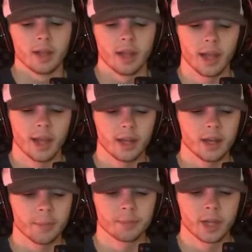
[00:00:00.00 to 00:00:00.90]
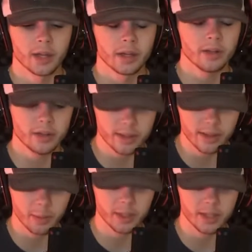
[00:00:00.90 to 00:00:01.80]
And another thing
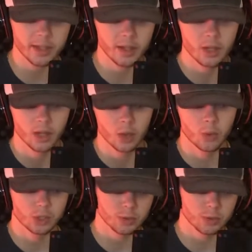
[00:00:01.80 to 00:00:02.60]
that we did, which was